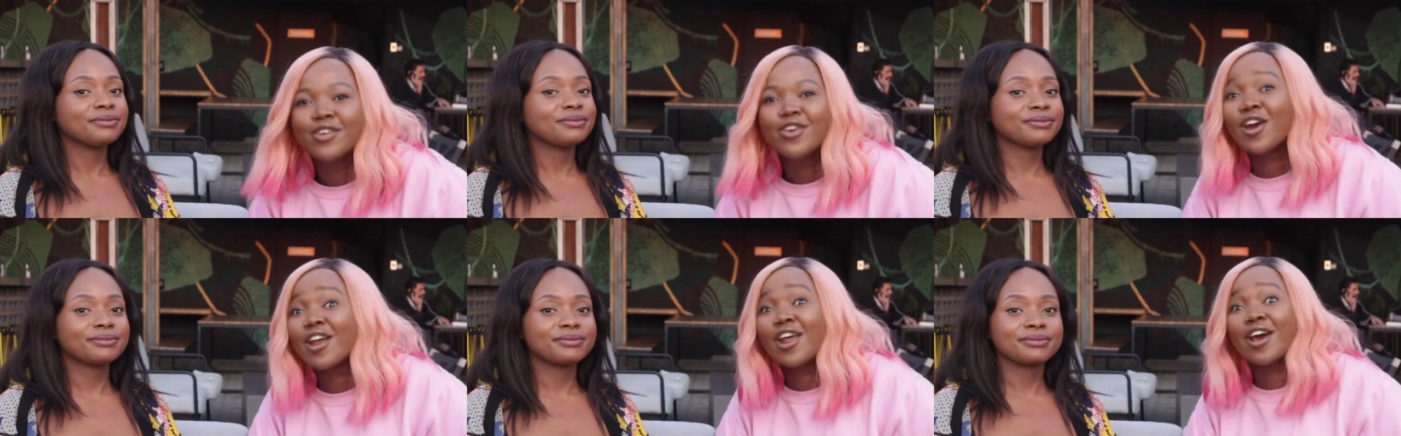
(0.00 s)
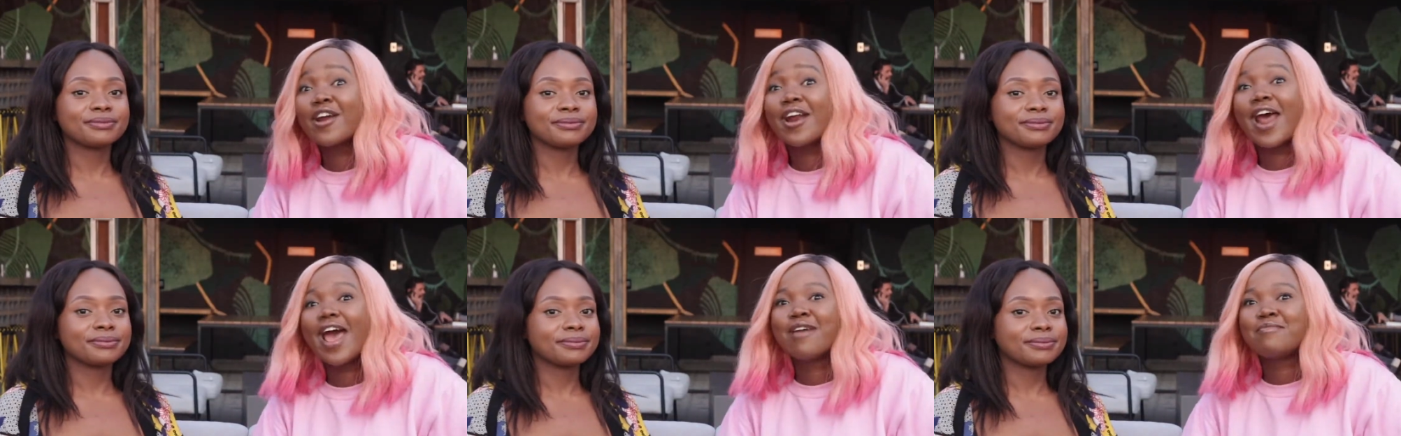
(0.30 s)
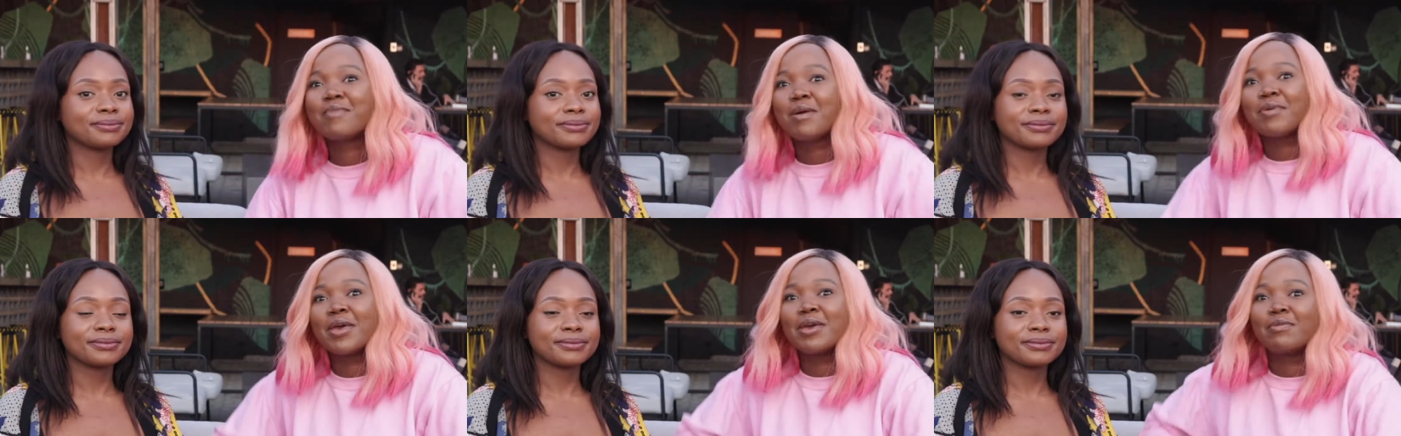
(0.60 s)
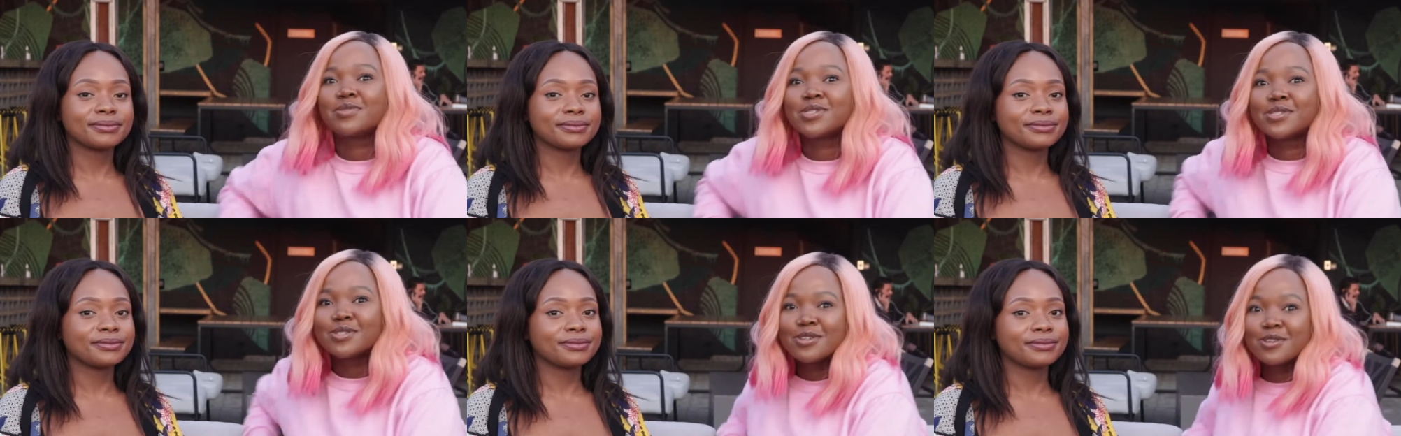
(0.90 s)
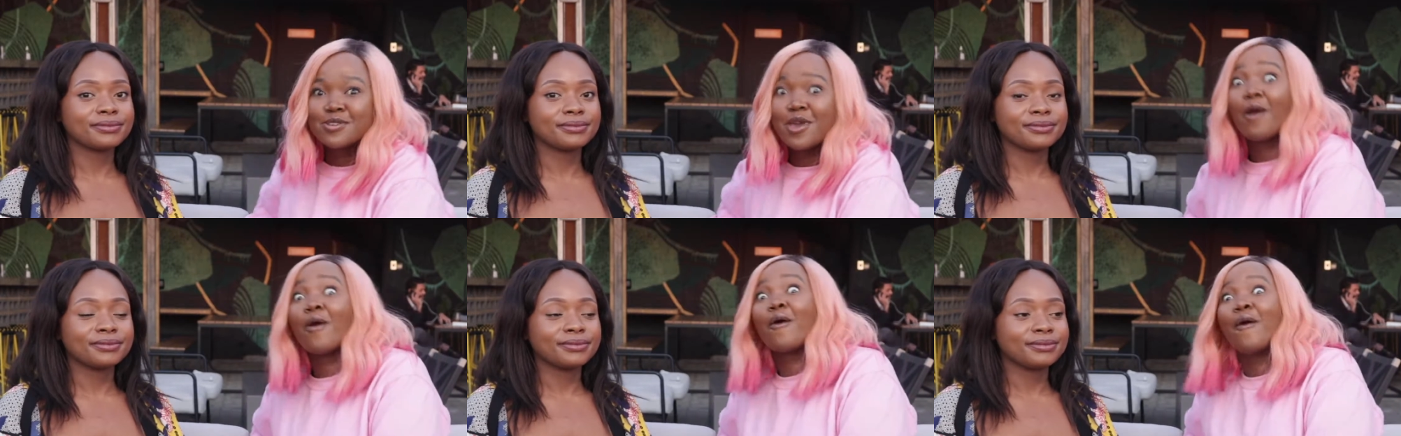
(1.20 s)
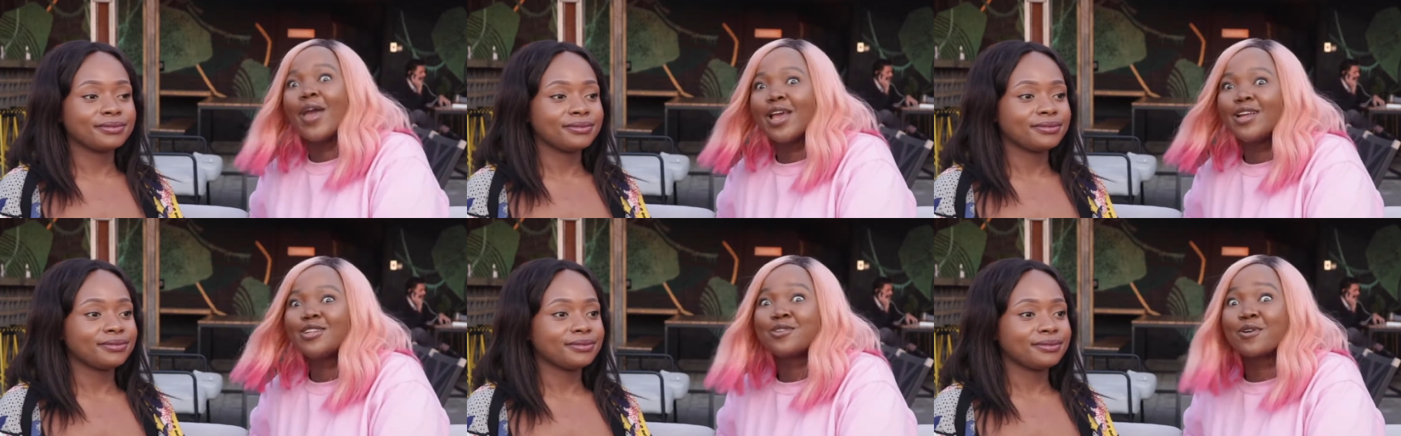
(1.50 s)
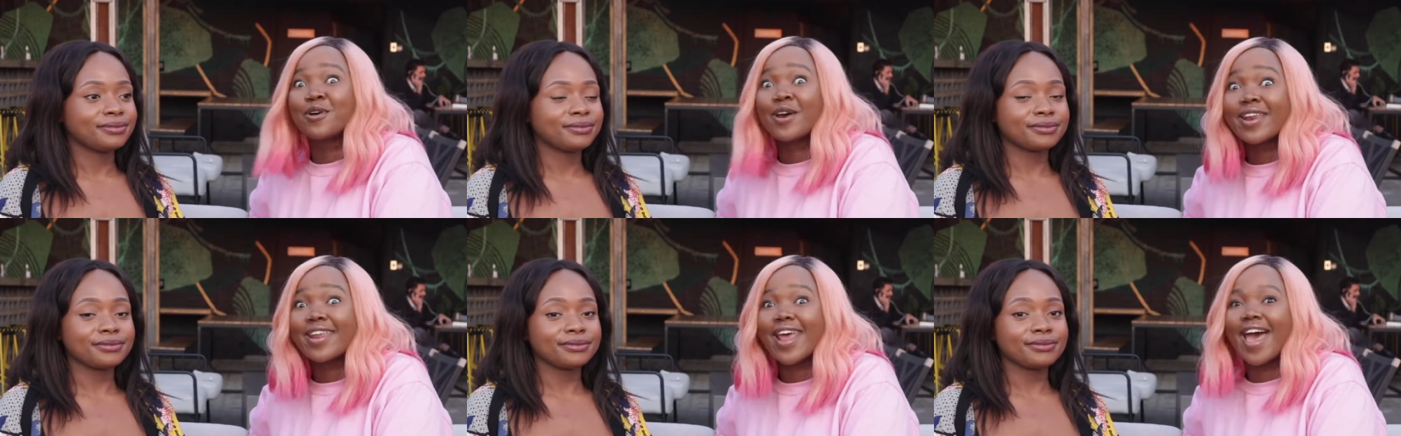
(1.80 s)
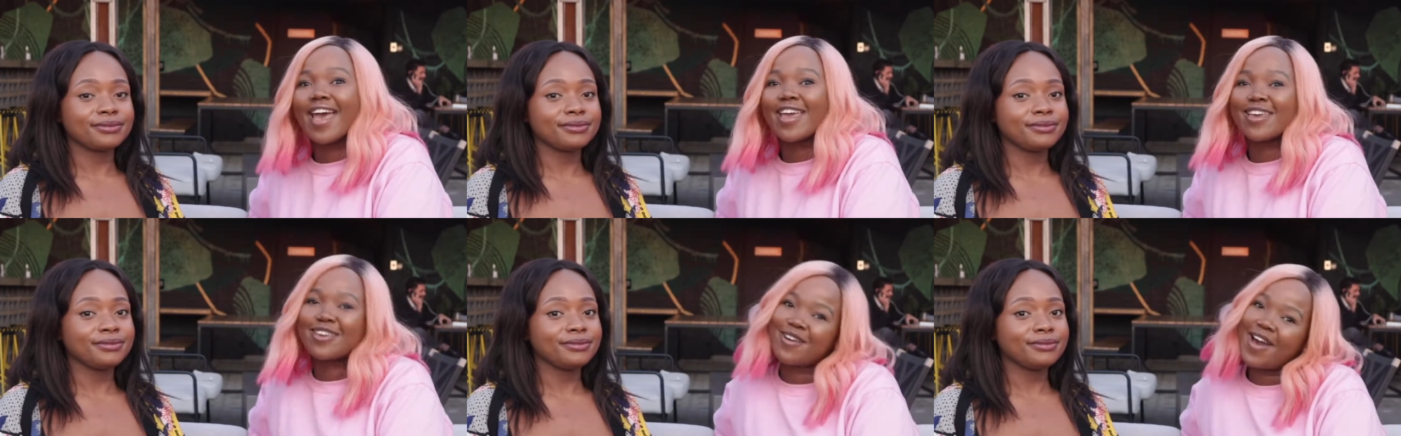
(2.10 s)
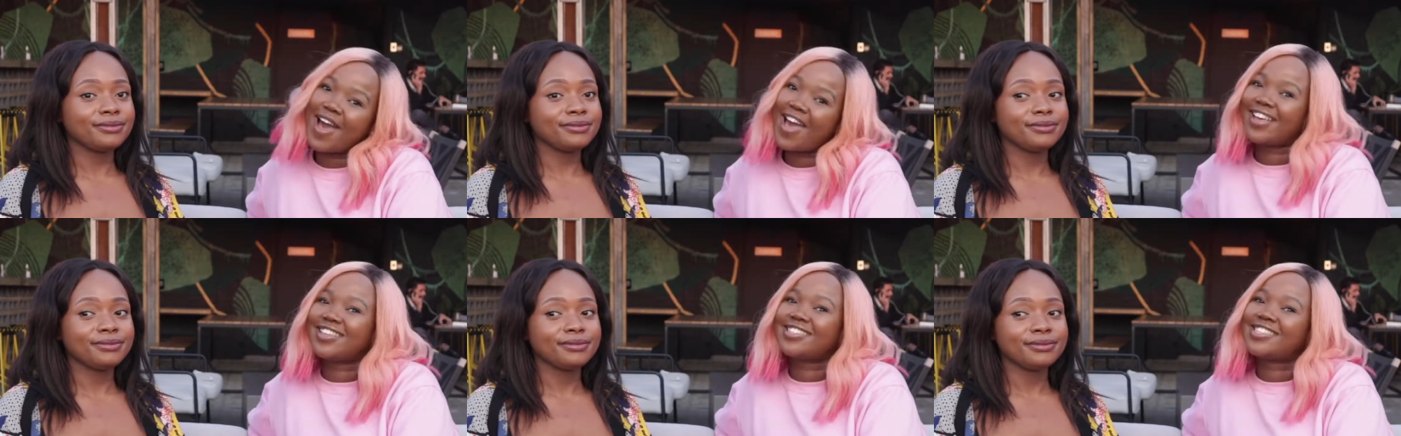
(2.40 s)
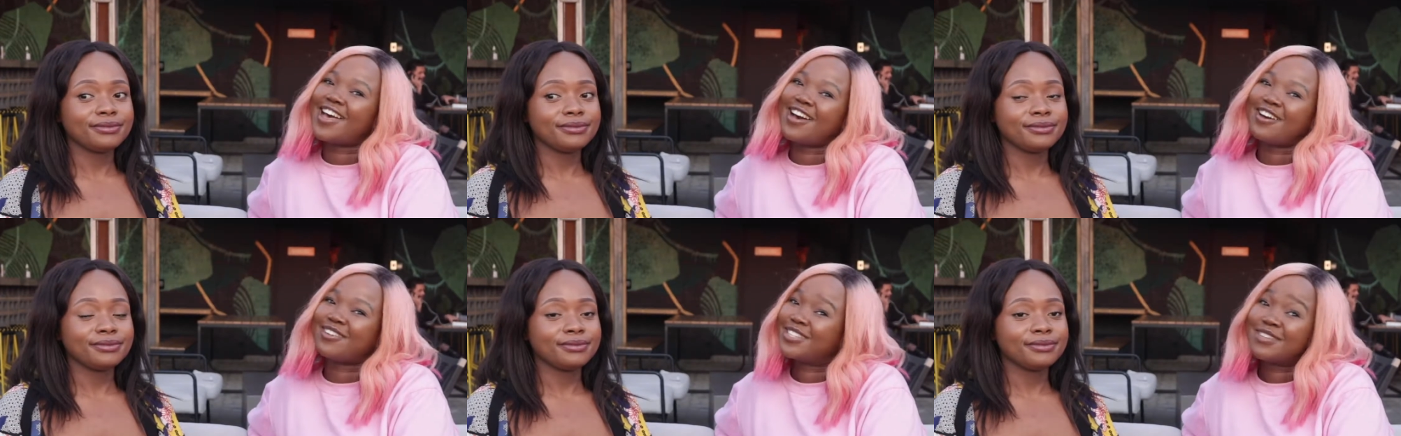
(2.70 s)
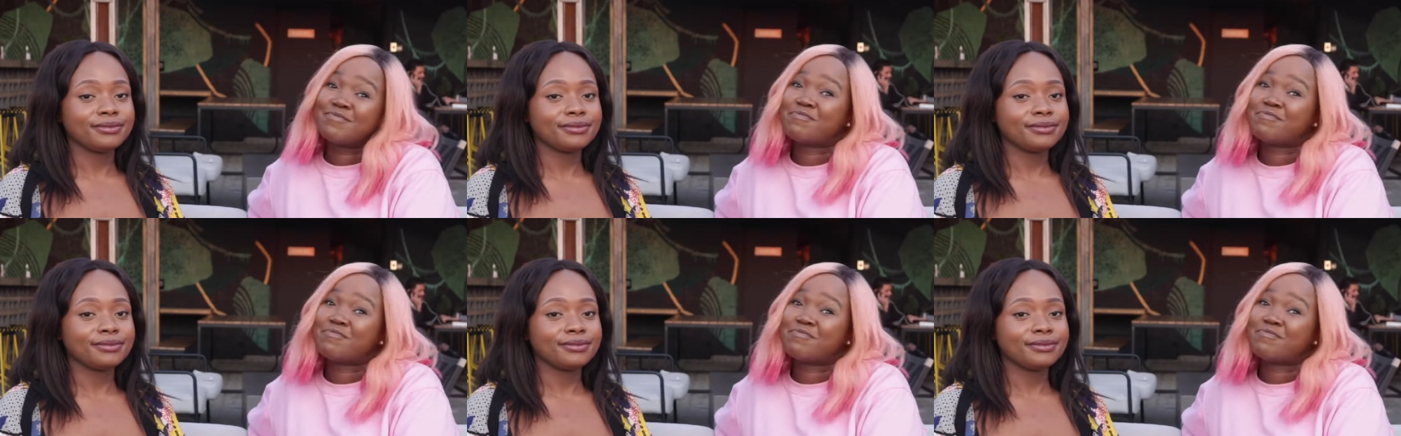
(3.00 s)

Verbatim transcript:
Speaker 1: You're gonna cry, my babes. You're going to cry your eyes out,